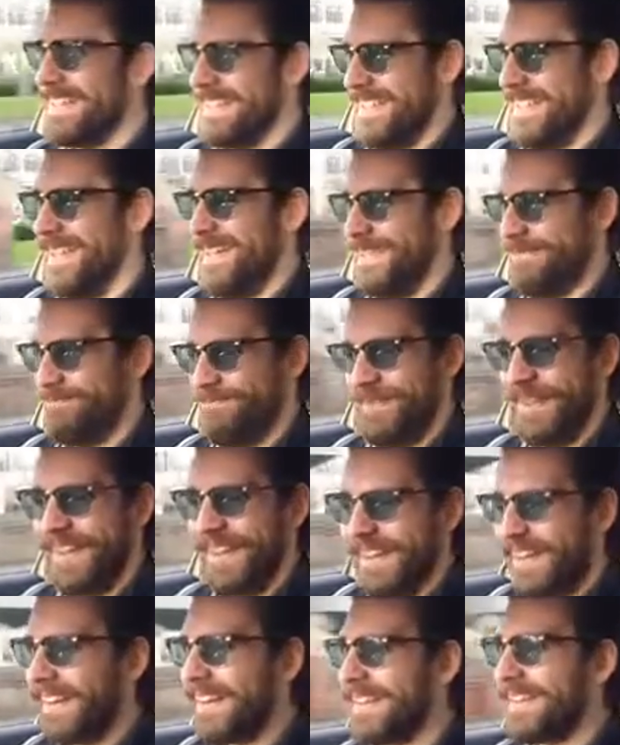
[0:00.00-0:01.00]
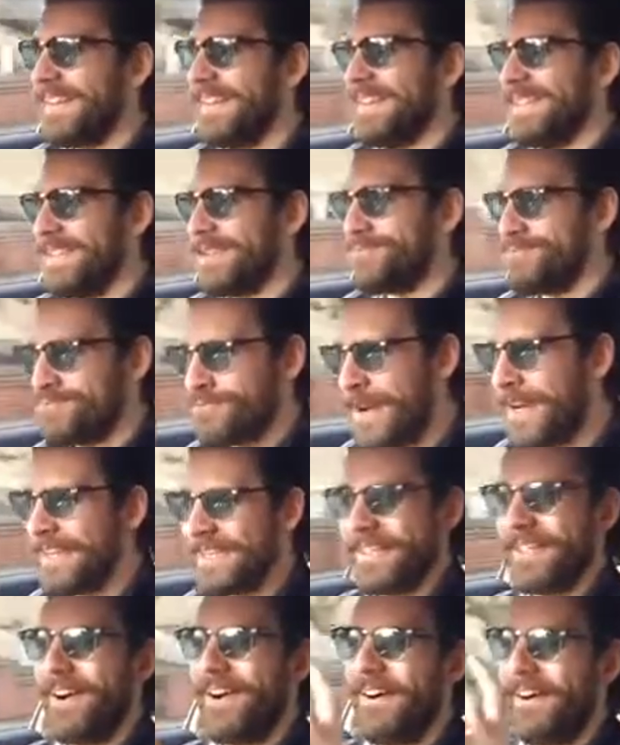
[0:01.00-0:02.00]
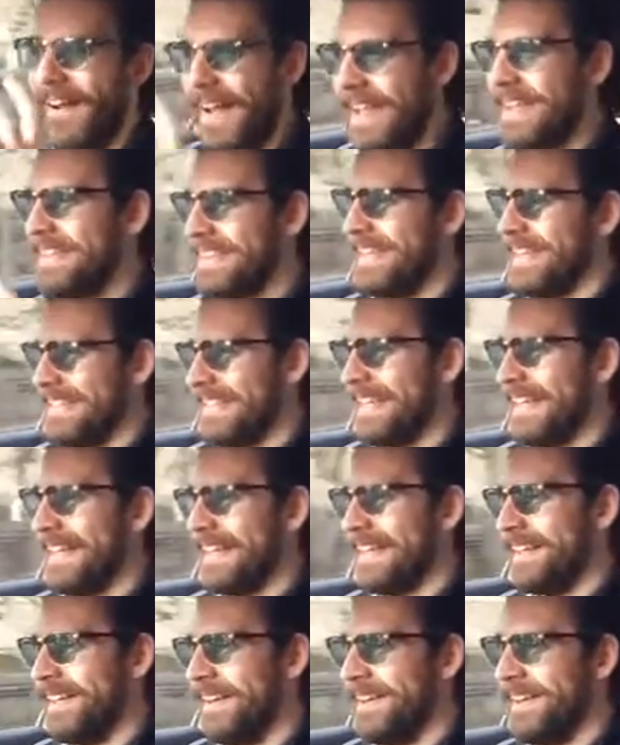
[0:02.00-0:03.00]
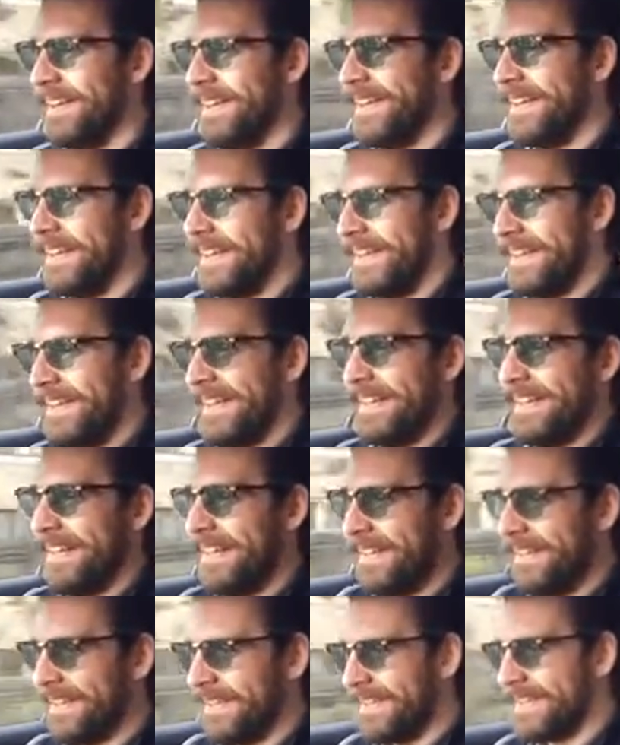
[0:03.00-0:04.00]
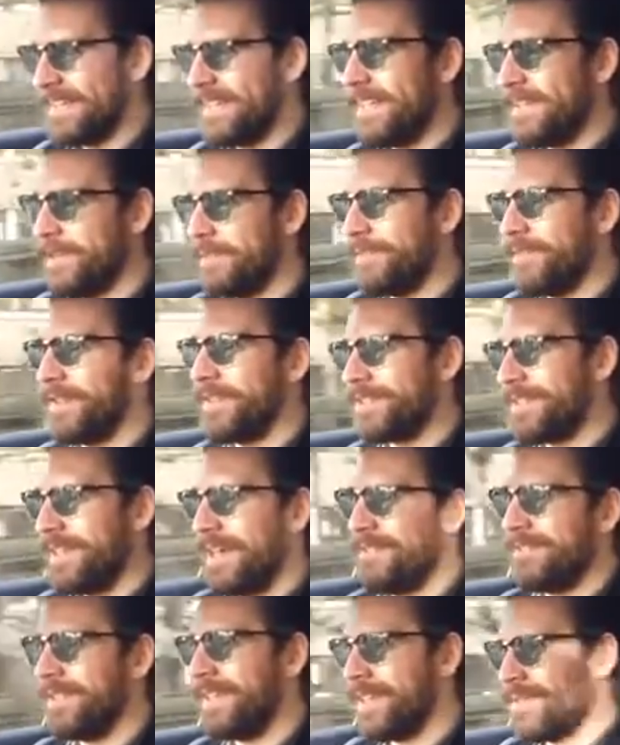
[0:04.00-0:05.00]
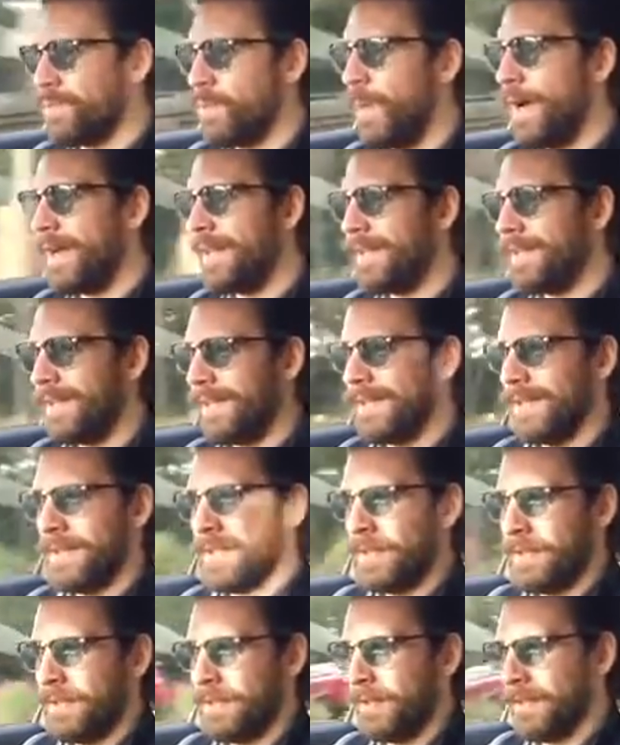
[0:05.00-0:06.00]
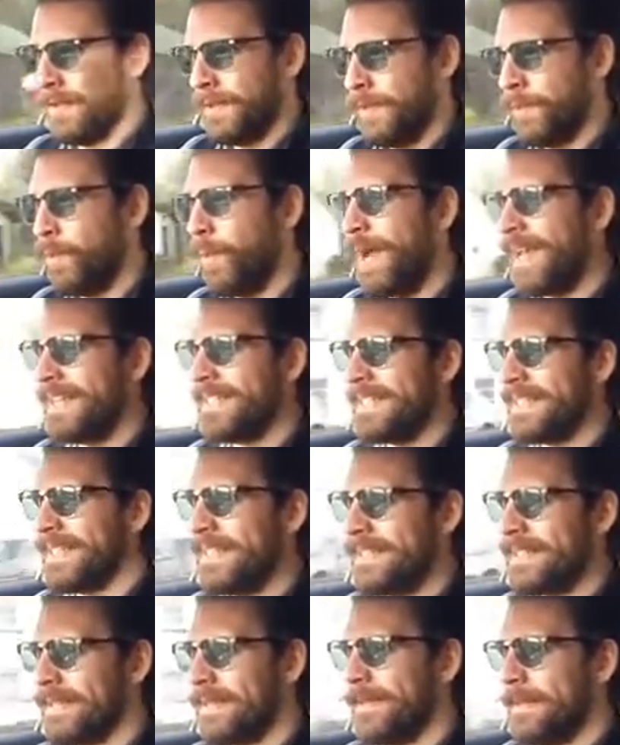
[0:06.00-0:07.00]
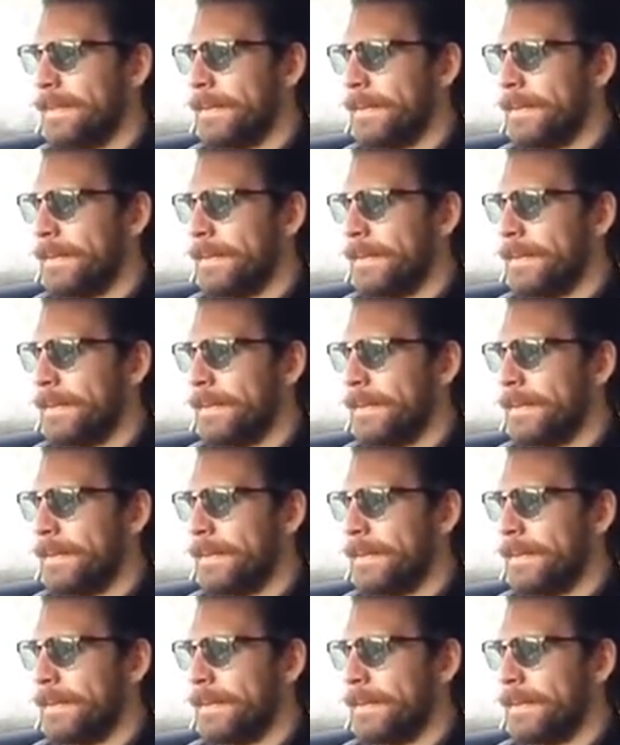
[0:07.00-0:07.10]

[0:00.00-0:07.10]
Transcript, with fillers: it's just like this race car in this thing, you know? Oh, the steering feels lovely, it's well weighted.